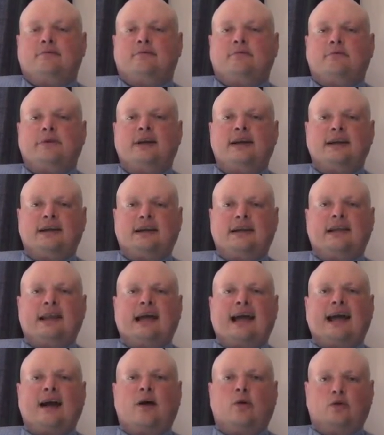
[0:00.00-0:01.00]
really
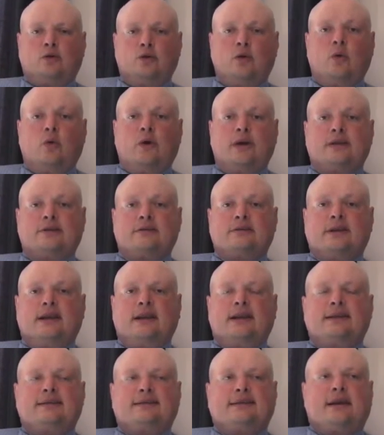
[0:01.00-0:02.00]
loud noise,
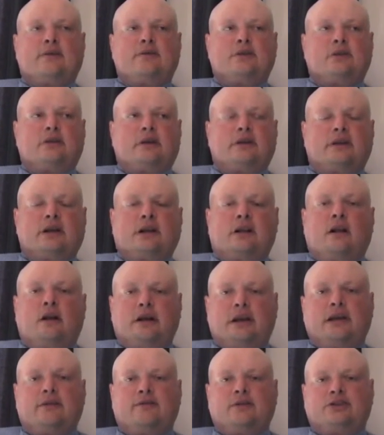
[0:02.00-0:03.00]
and it sounded like the
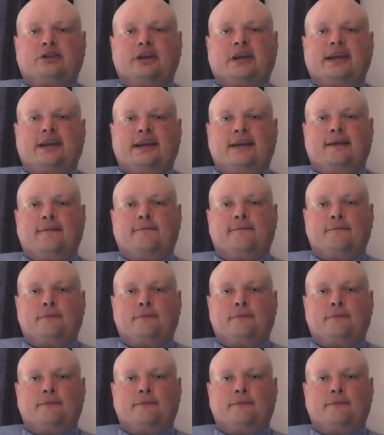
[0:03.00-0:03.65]
clucking of a chicken.